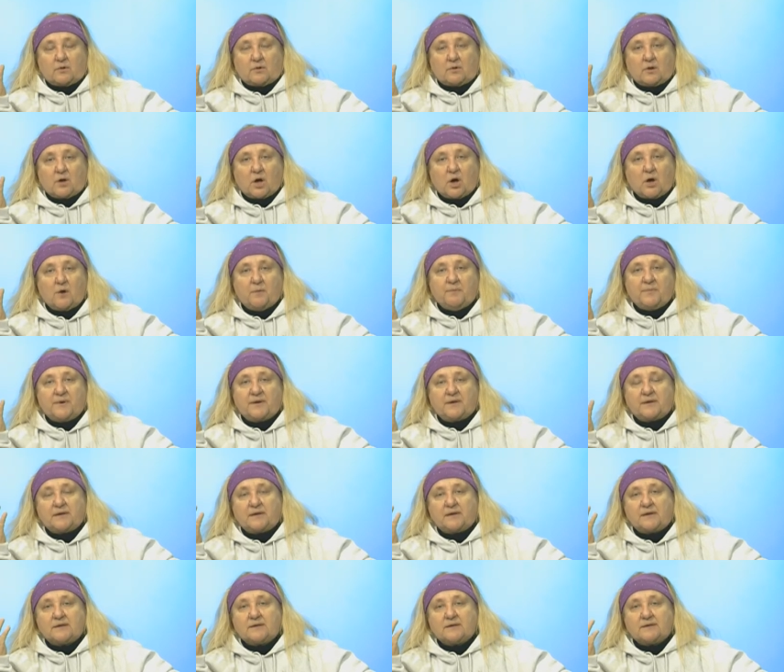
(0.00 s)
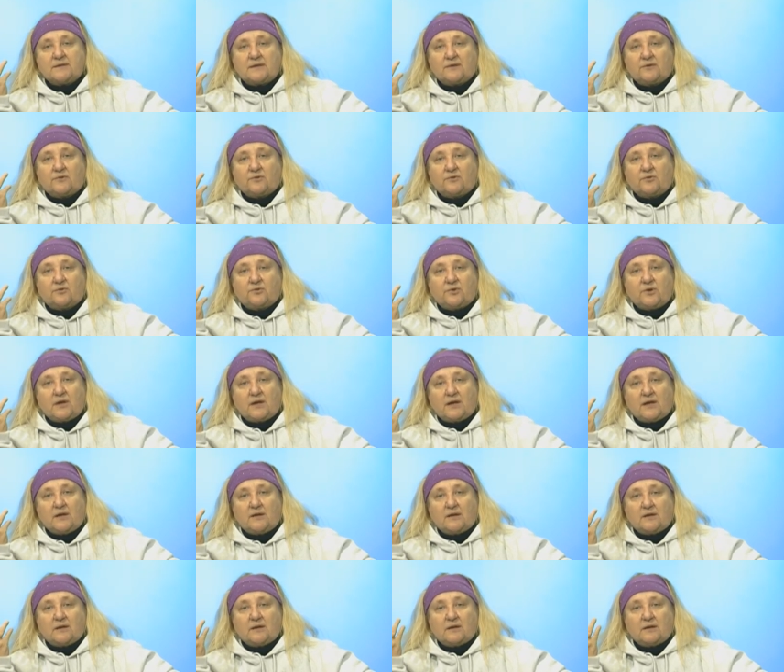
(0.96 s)
companies that
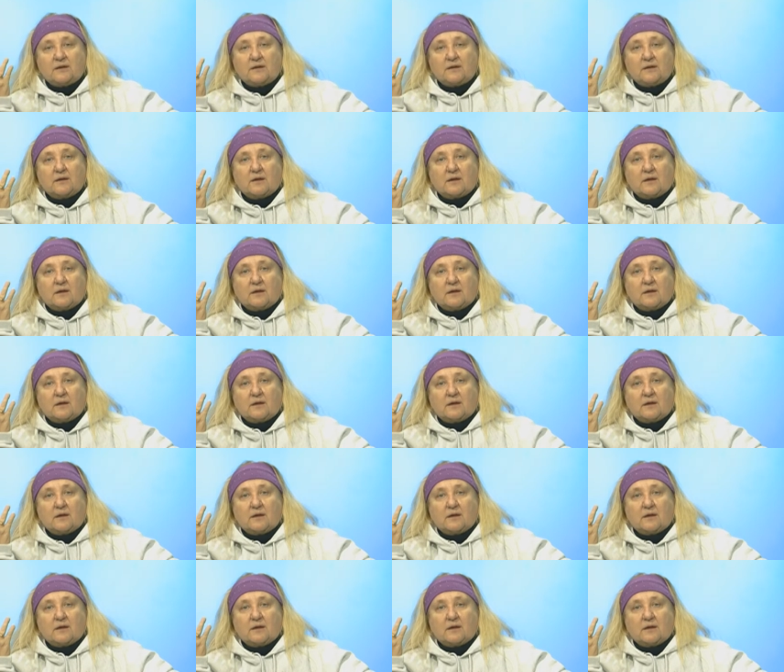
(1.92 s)
created